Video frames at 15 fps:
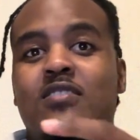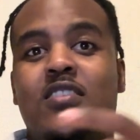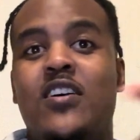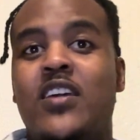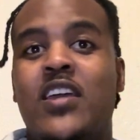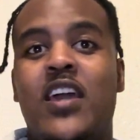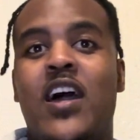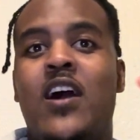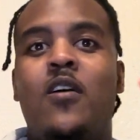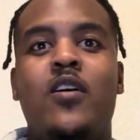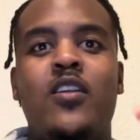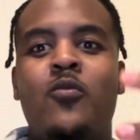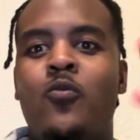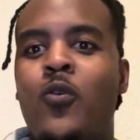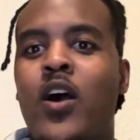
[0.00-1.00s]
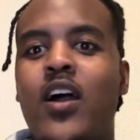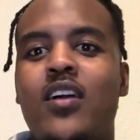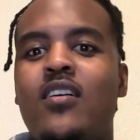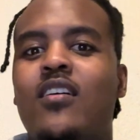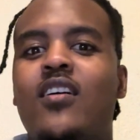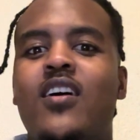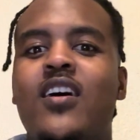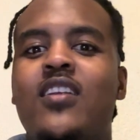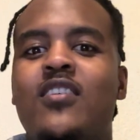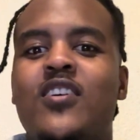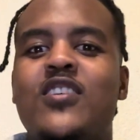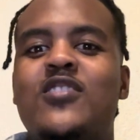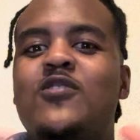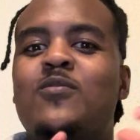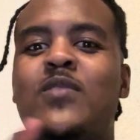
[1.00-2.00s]
thug it out and work hard,
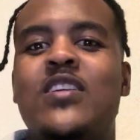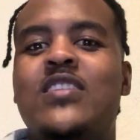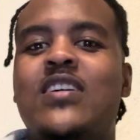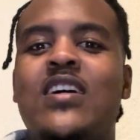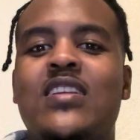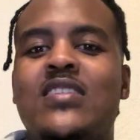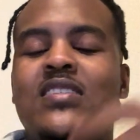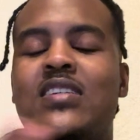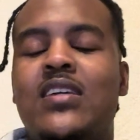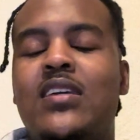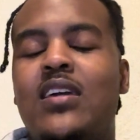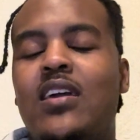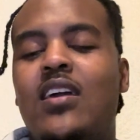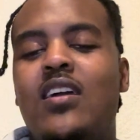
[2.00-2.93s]
hustle mentality?